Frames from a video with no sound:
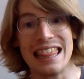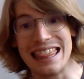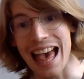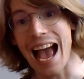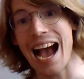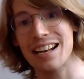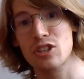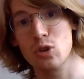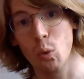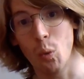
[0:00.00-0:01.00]

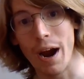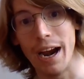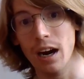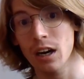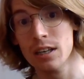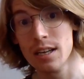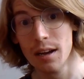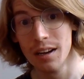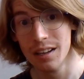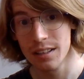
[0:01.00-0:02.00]
That's where
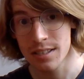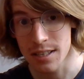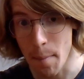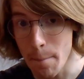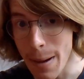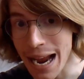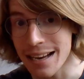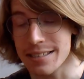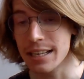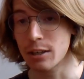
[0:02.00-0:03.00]

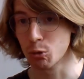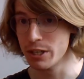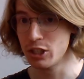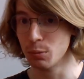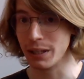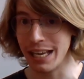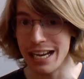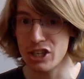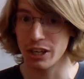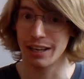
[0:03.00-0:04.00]
semantic
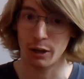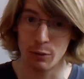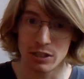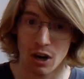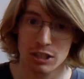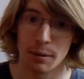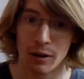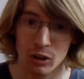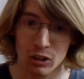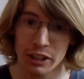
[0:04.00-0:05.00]
reduplication, like we talked
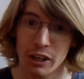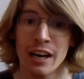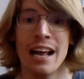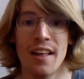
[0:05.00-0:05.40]
about earlier,